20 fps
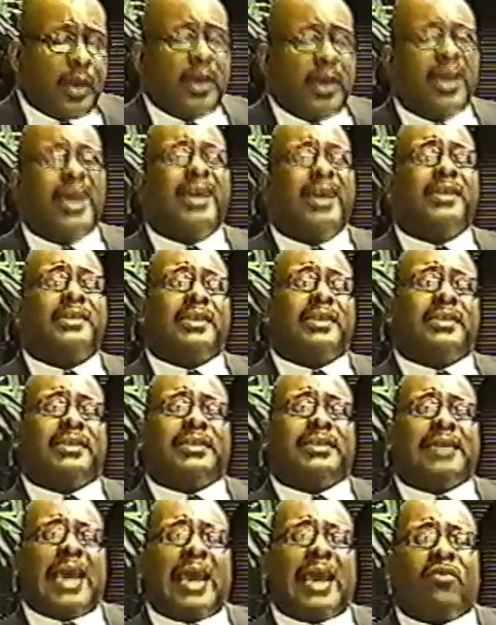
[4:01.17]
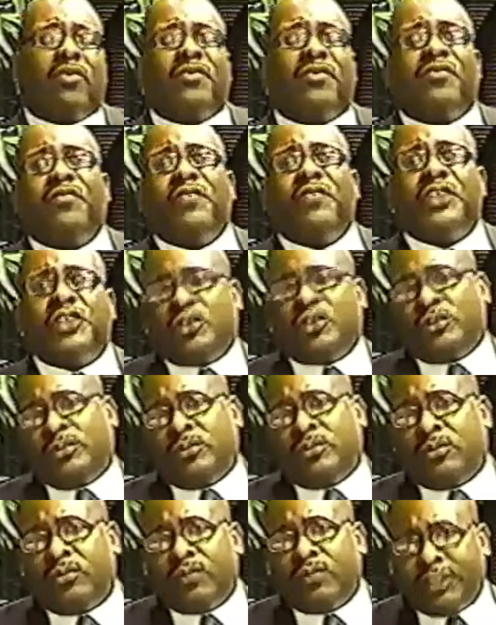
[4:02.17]
It is a sacrificial
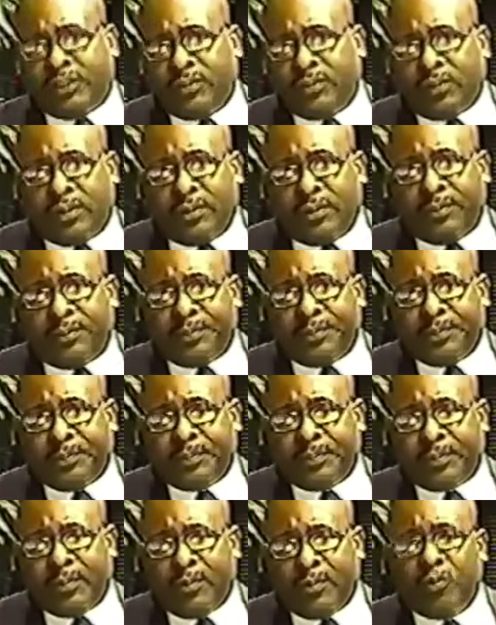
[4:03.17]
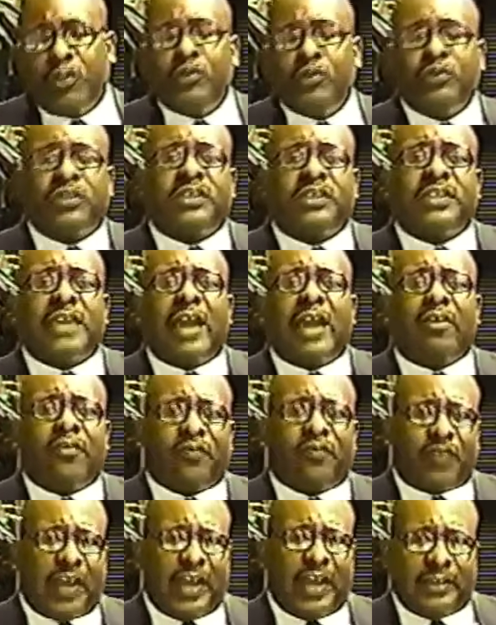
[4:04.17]
ritual where you
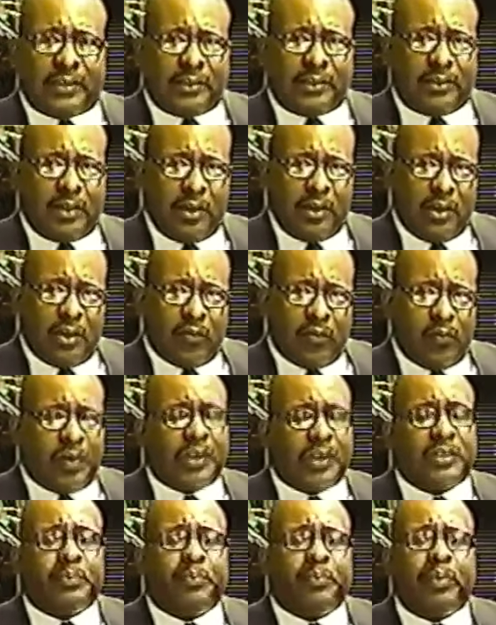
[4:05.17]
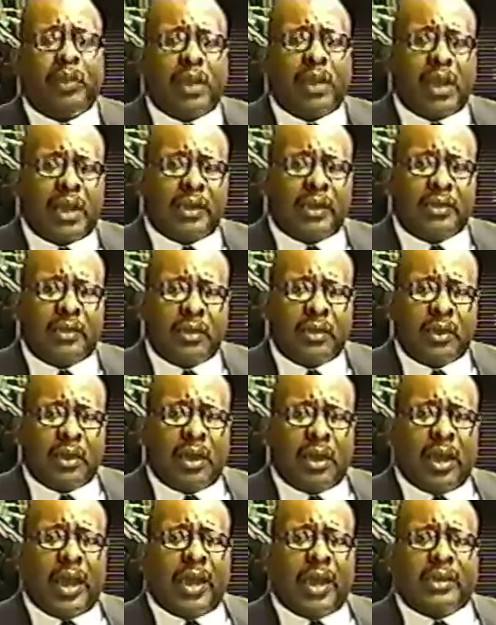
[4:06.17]
sacrifice, where there's blood
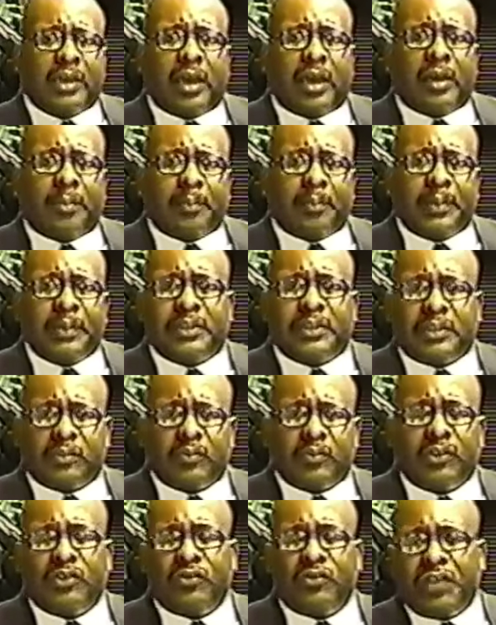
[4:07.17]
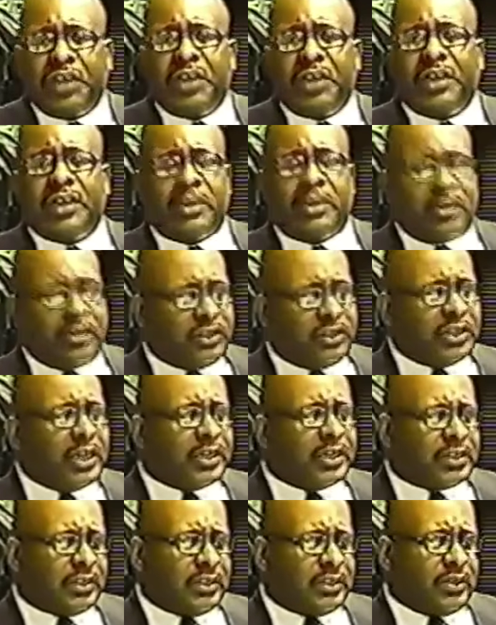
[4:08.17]
and cut up pieces. When you read in the
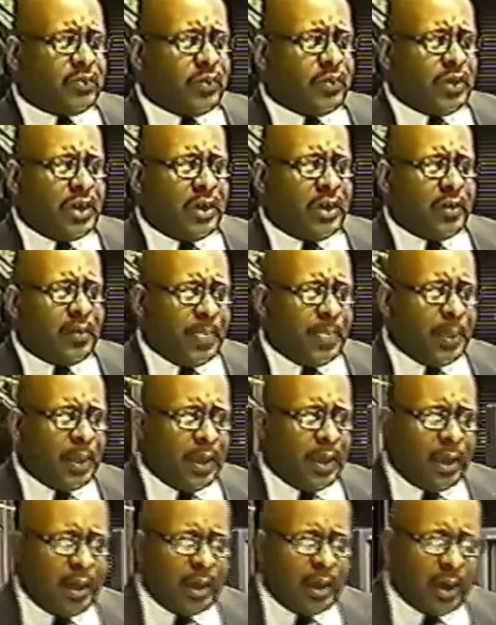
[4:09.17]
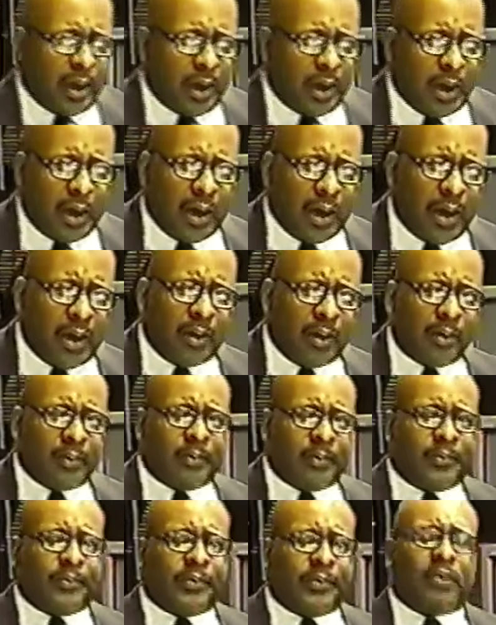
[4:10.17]
Genesis where
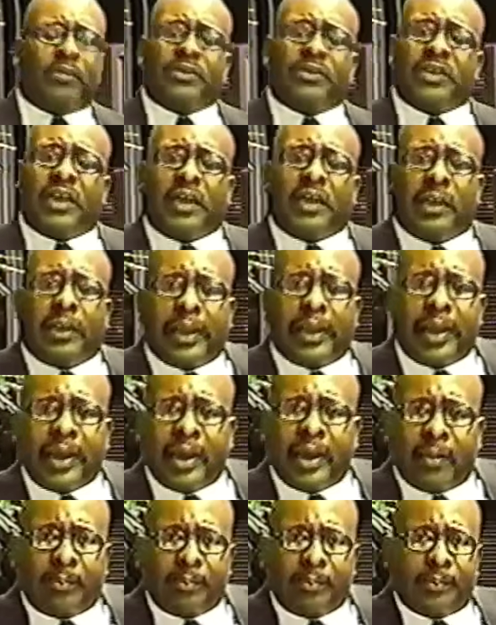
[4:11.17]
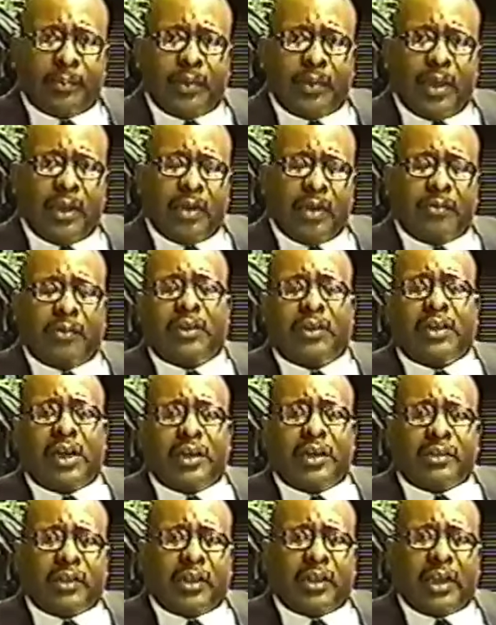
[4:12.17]
they would take a lamb and they would
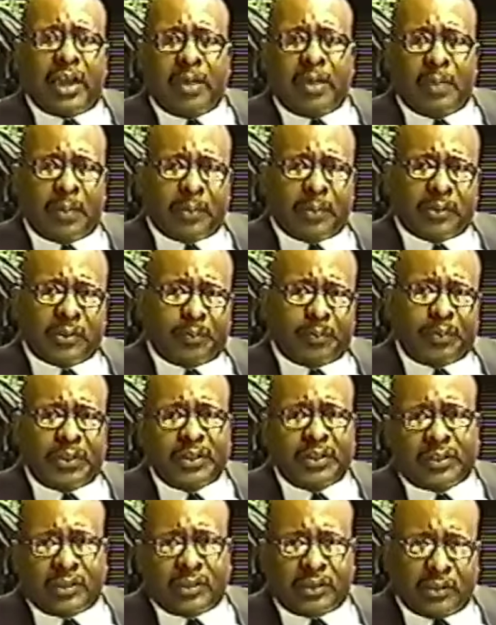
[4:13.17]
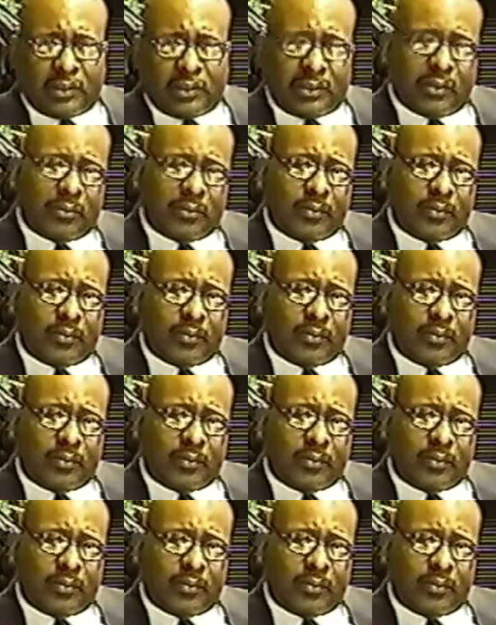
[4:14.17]
cut the lamb up into pieces